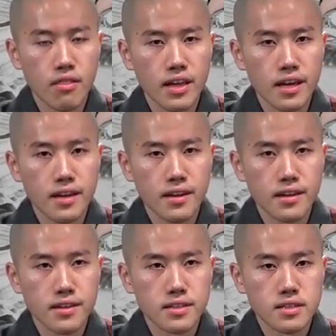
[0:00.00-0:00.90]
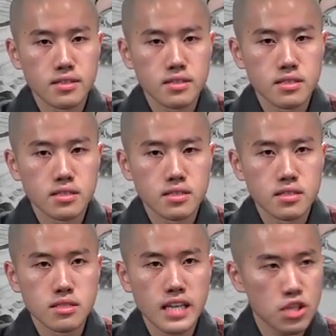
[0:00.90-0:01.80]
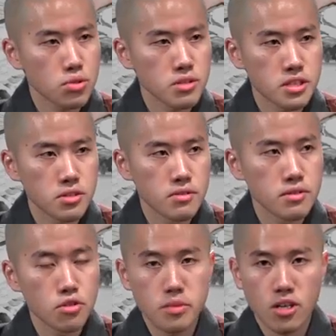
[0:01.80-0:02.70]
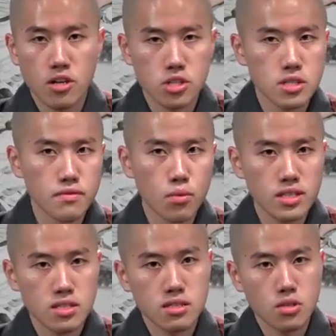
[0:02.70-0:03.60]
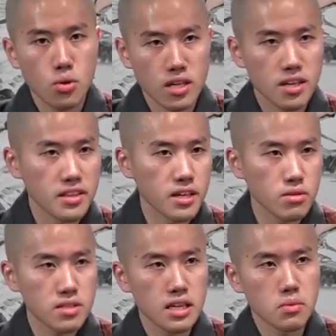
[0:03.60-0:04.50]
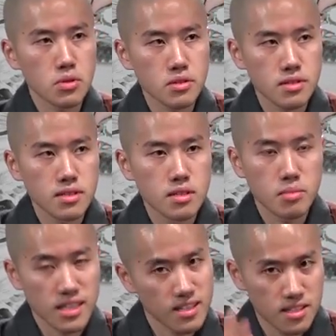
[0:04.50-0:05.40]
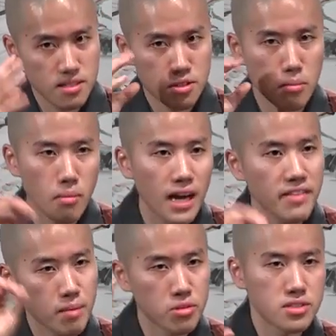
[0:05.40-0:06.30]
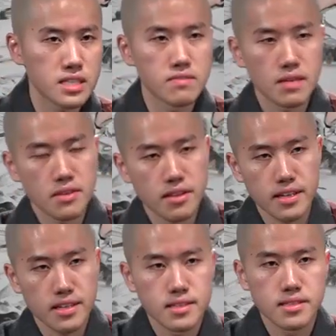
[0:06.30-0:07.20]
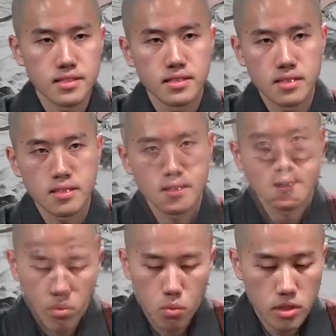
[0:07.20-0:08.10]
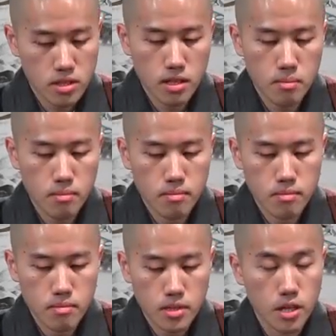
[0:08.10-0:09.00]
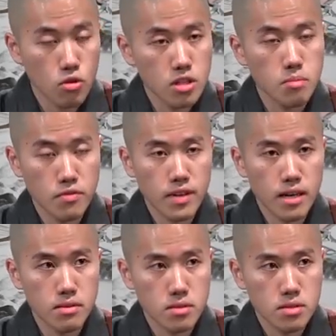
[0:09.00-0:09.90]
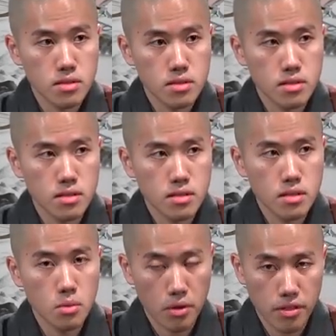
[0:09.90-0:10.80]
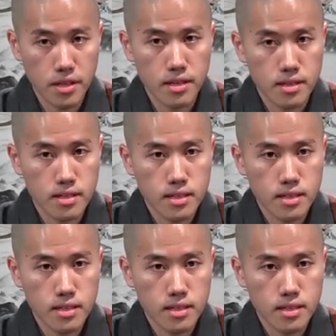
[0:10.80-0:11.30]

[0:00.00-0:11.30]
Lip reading: then naturally you'll be conscious of what's going on in the outside world, because it's your mind that perceives everything. Wisdom can only be found within.